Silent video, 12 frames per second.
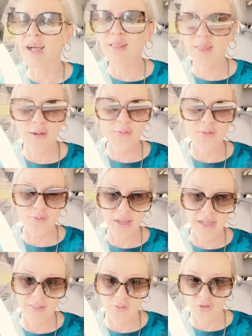I love the
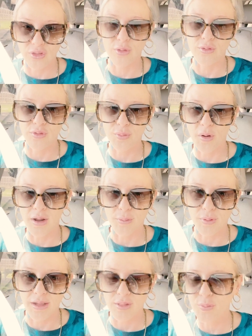fact that she uses potty
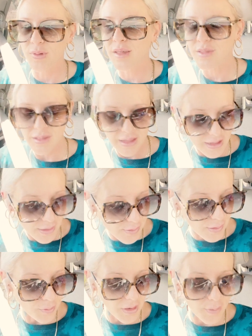pads because
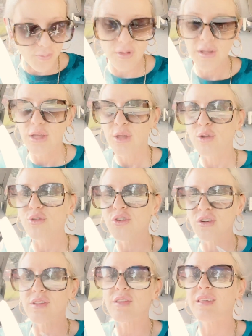sometimes you
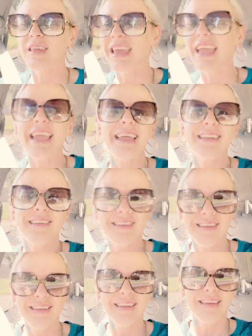just
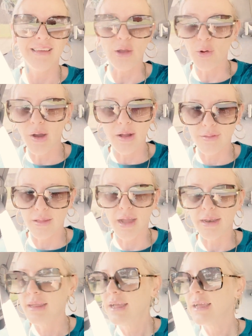can't go
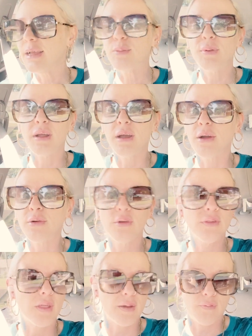outside. It's been
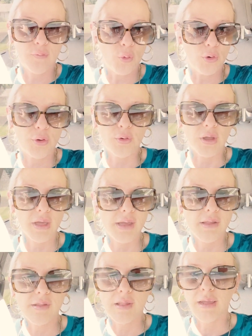104
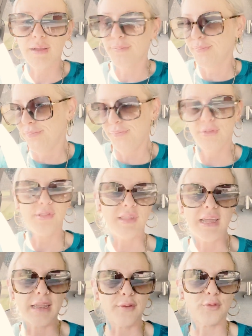degrees, like
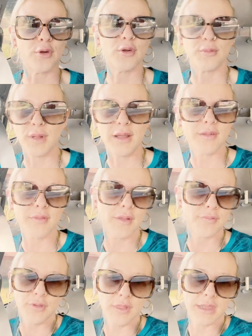steady for, I, I
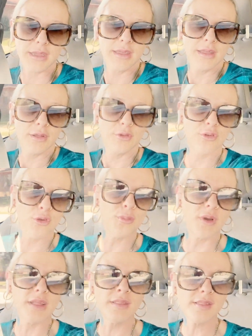feel like two
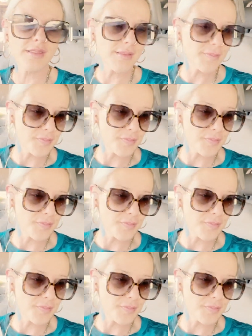months.